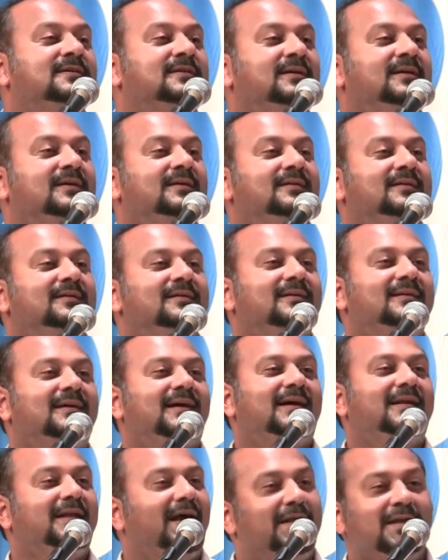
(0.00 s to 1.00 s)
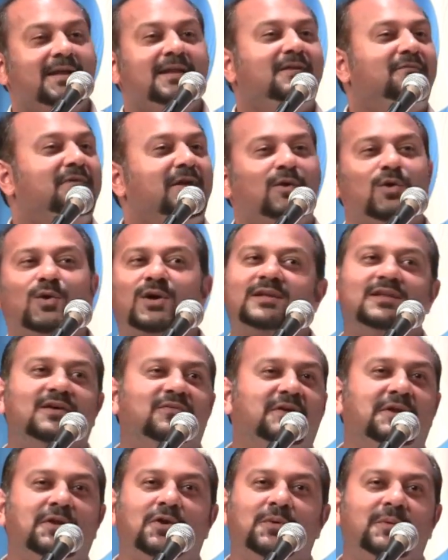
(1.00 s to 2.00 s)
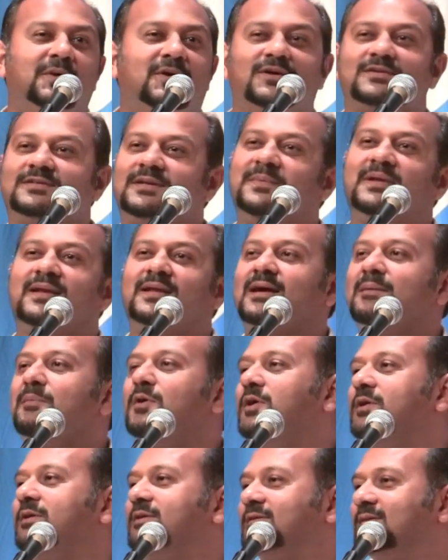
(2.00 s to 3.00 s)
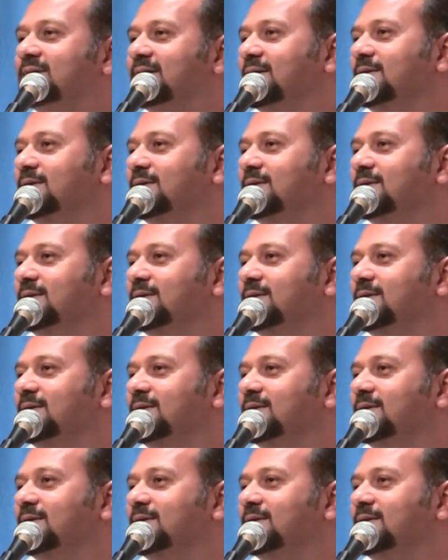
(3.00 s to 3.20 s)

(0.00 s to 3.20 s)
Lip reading: I didn't even look at the video because, I mean, come on.